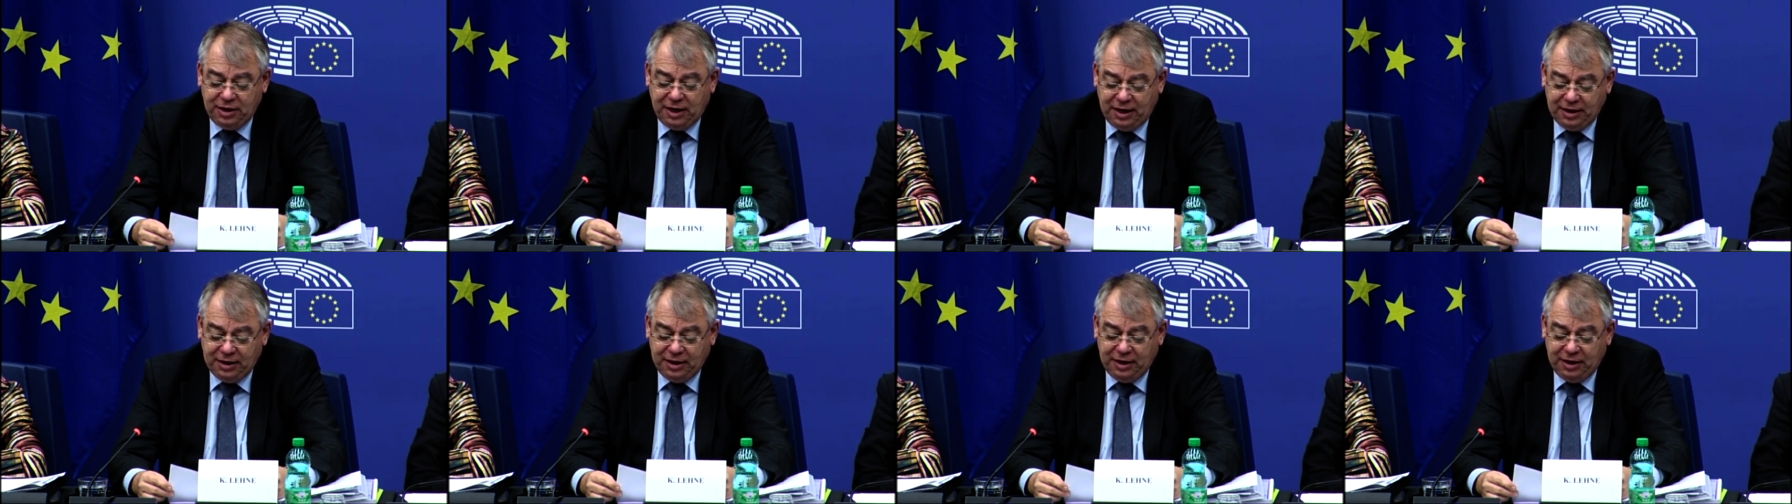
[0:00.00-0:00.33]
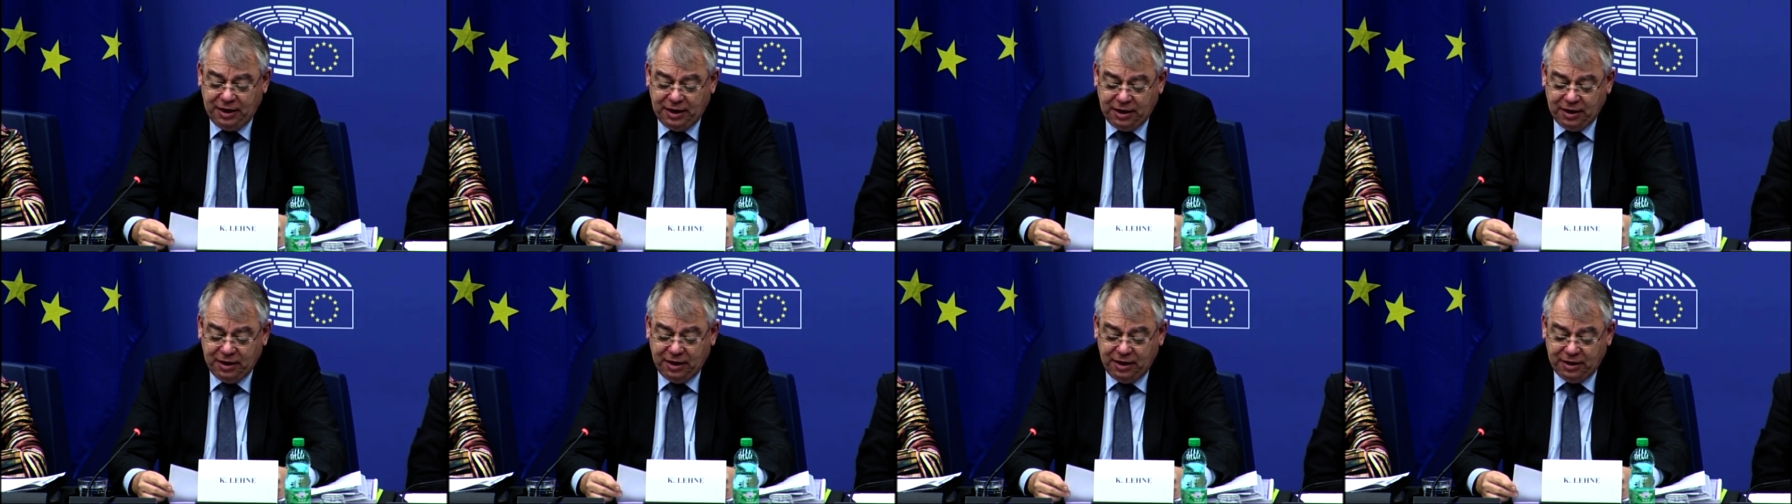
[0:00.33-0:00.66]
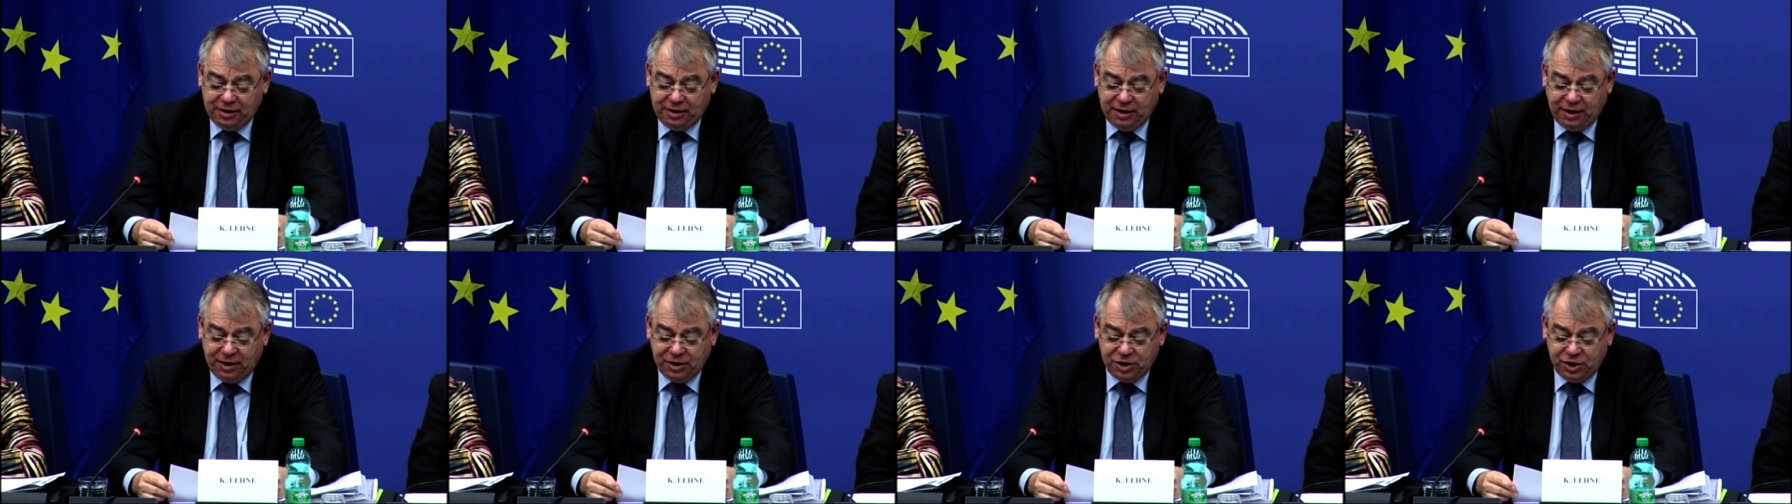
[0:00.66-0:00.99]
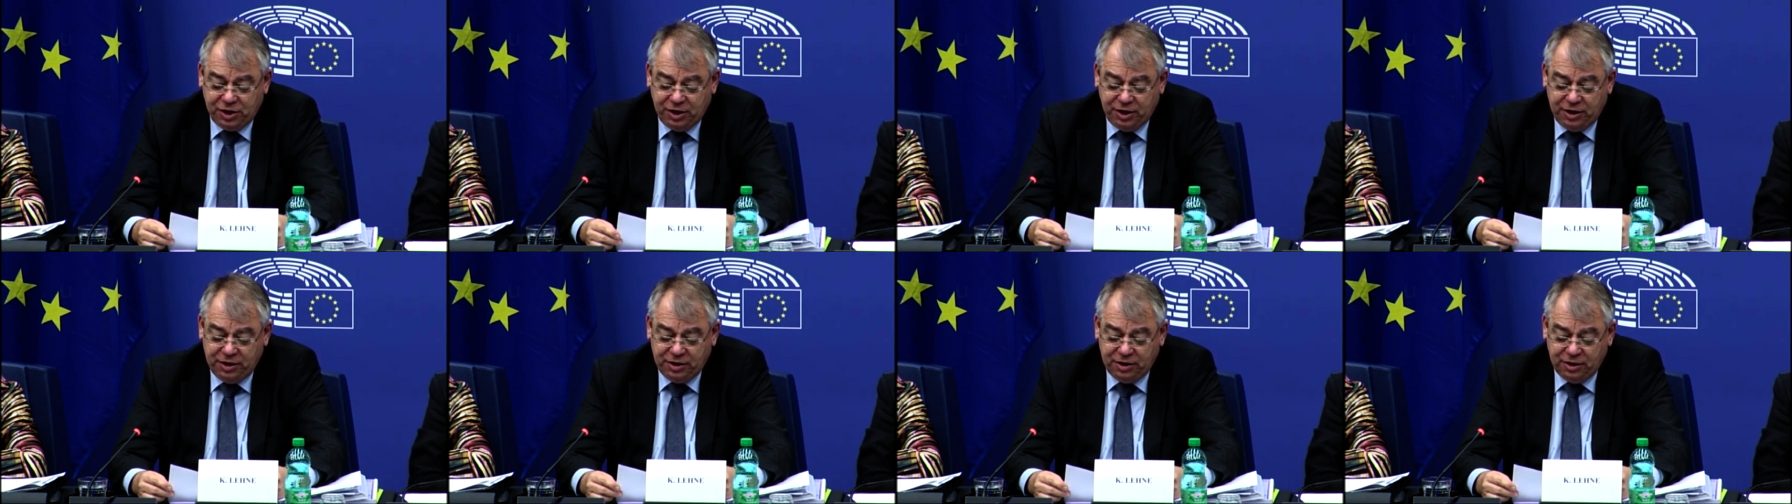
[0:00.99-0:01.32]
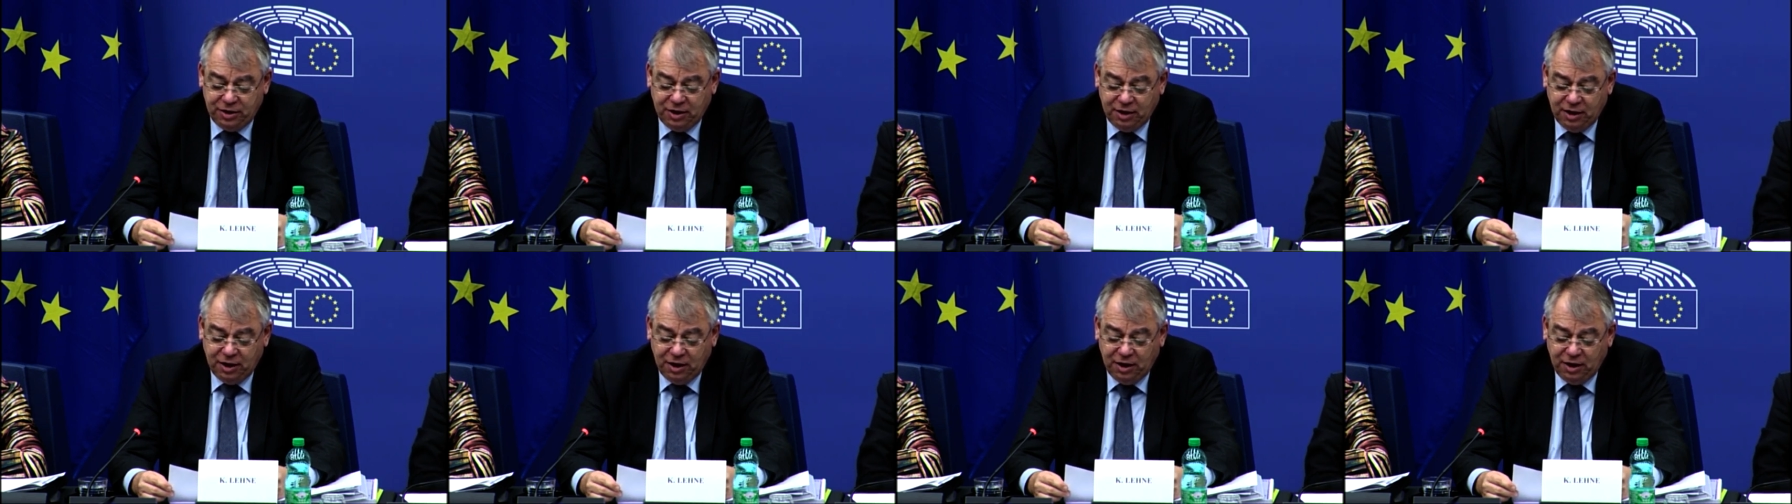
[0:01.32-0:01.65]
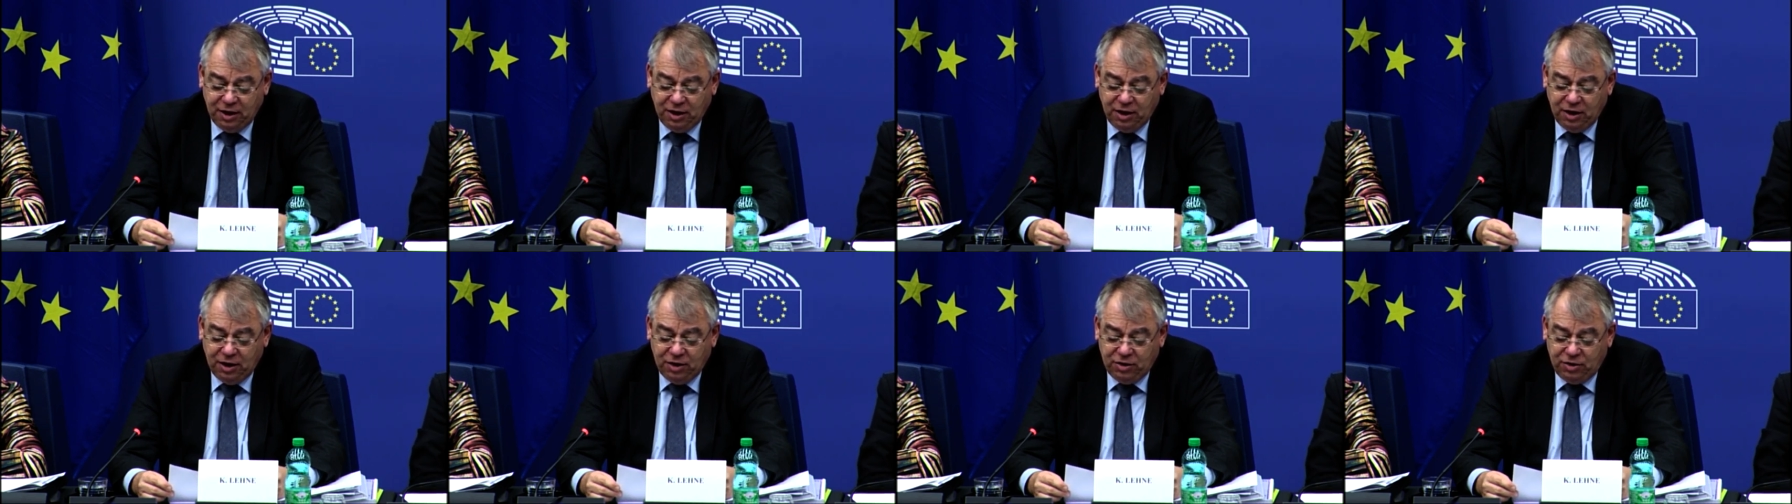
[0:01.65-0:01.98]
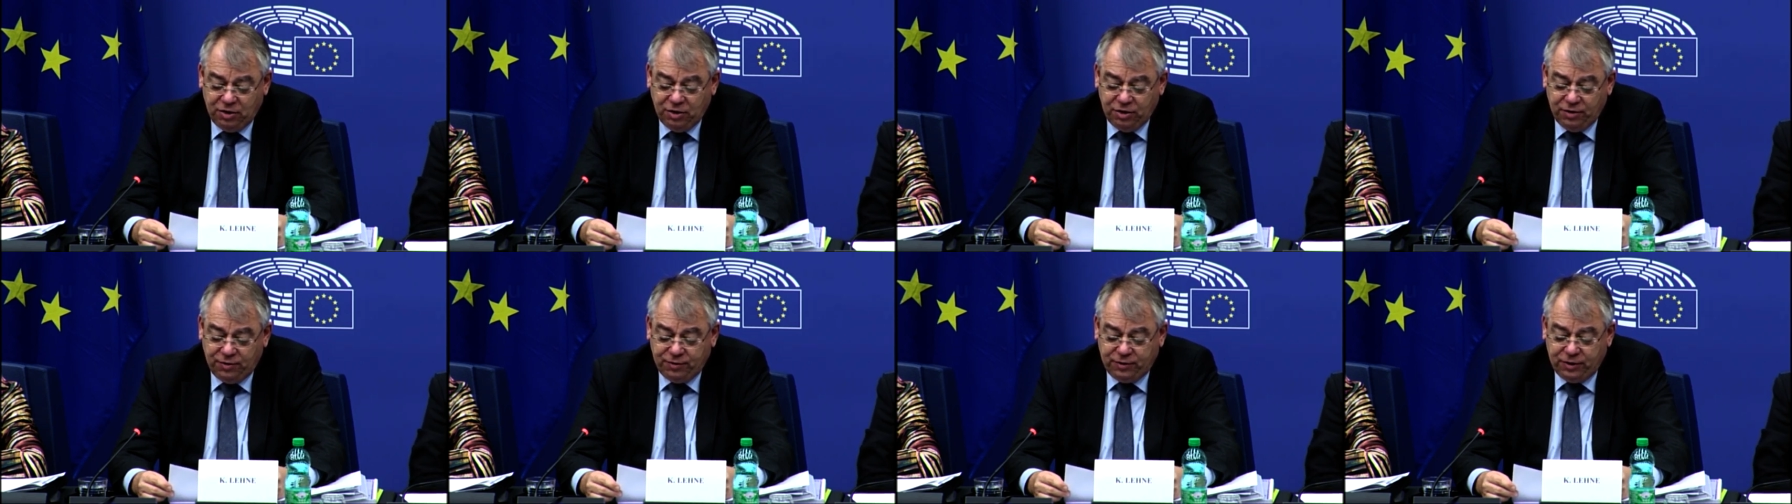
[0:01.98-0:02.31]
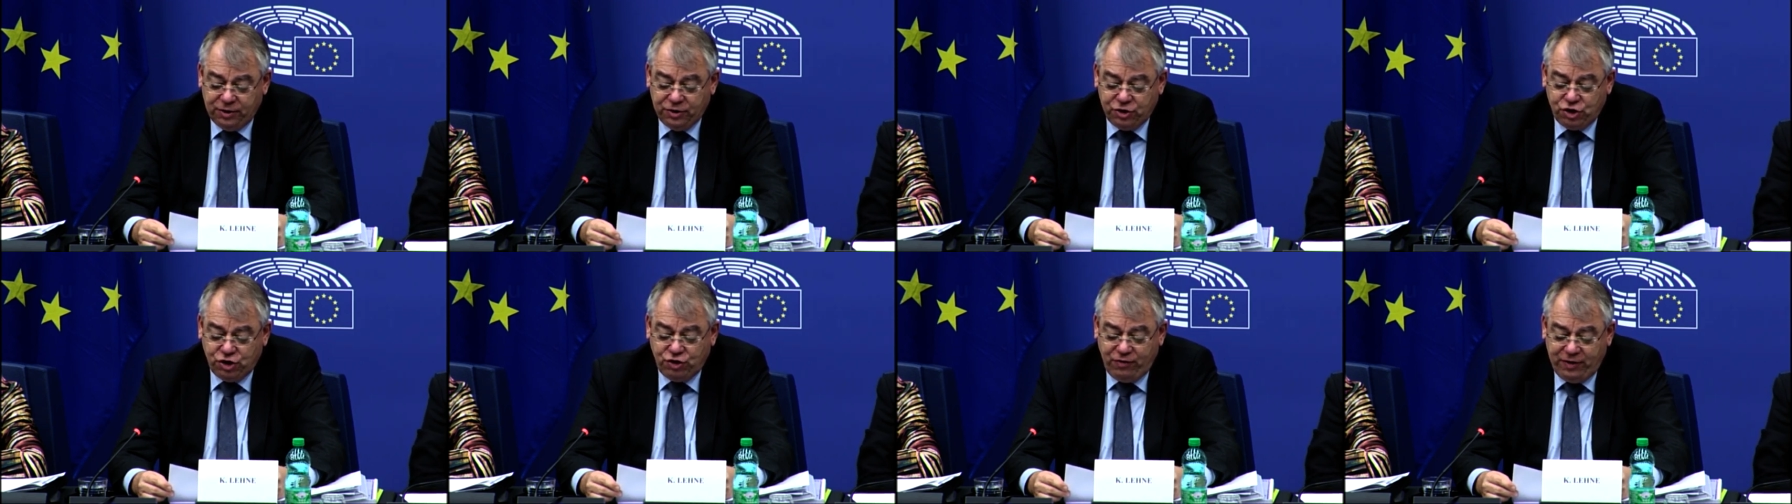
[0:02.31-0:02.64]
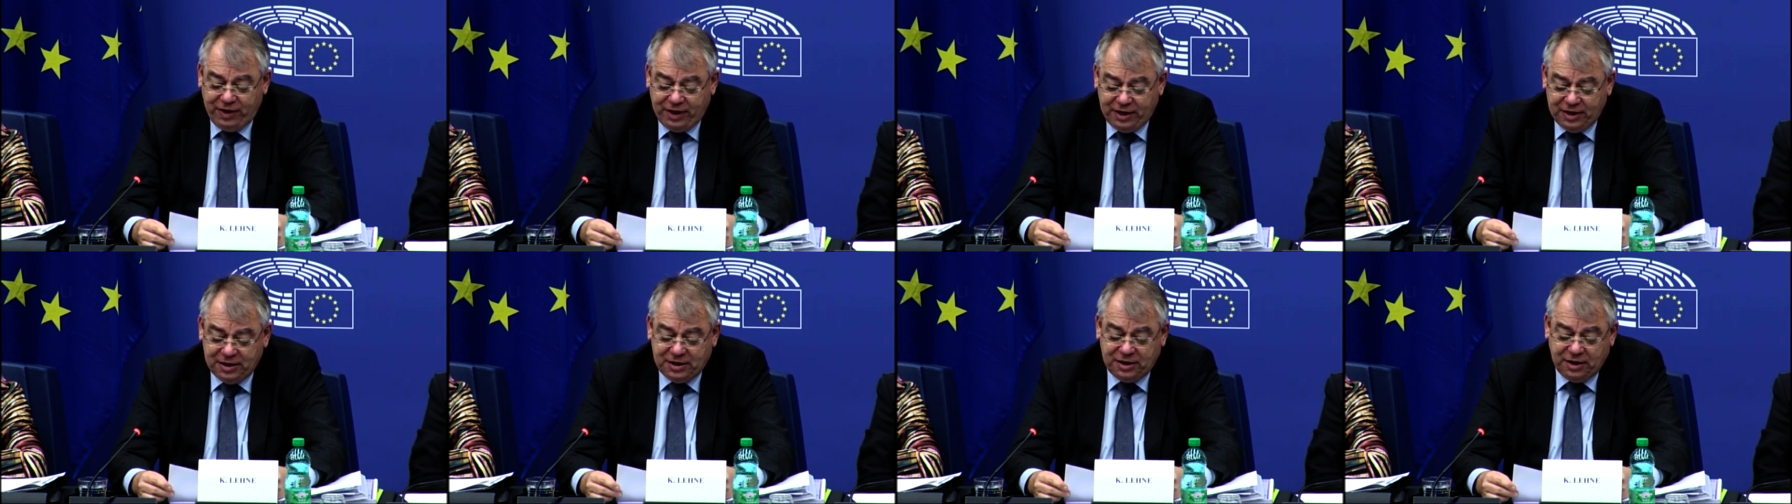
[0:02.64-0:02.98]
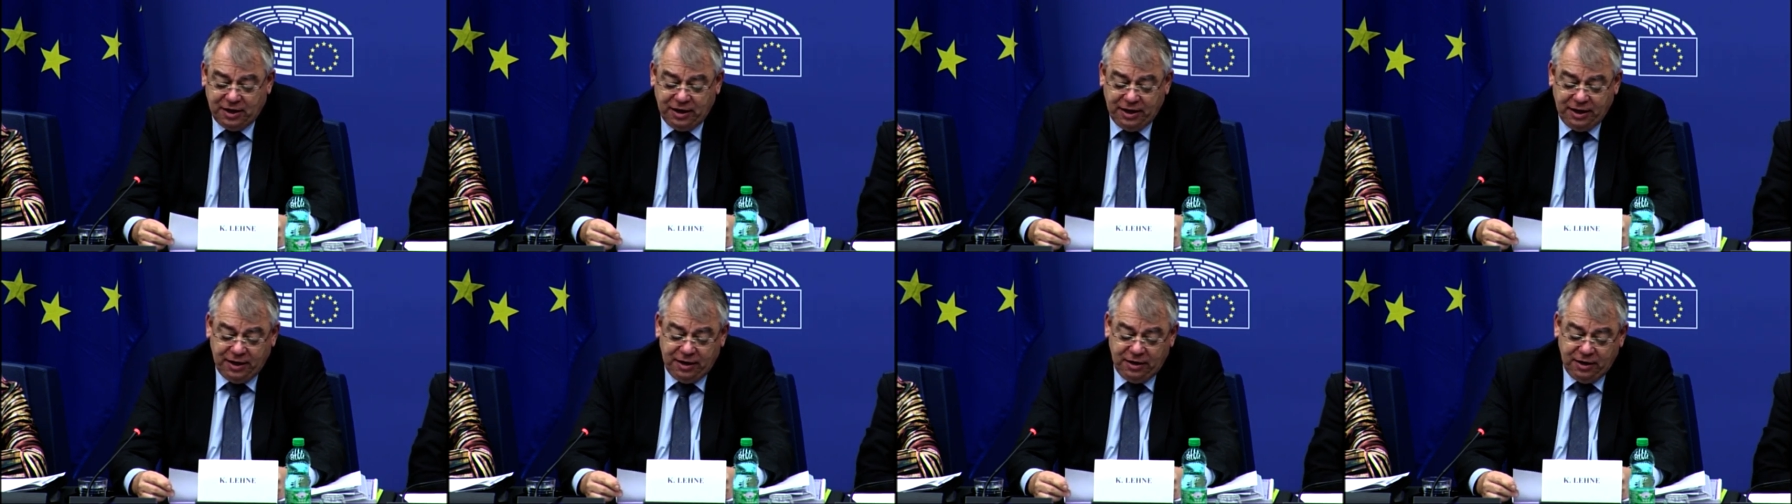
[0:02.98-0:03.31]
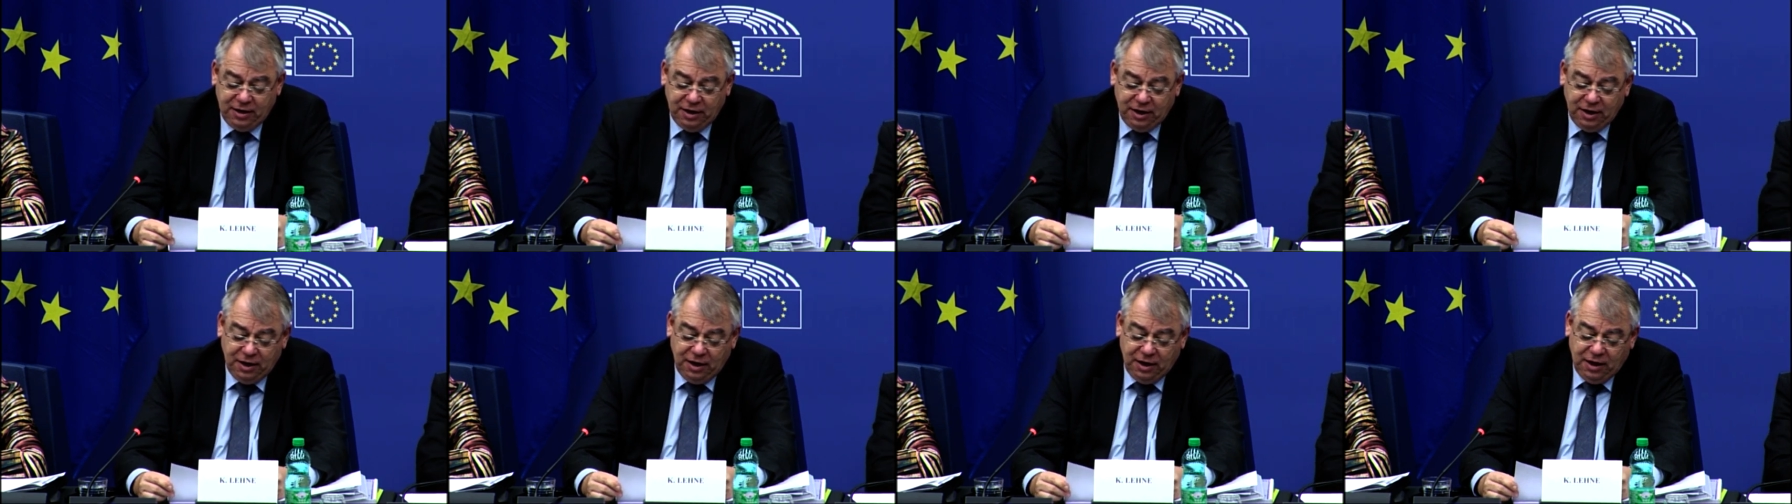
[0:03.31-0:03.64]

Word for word: admittedly it was a sensitive and urgent affair.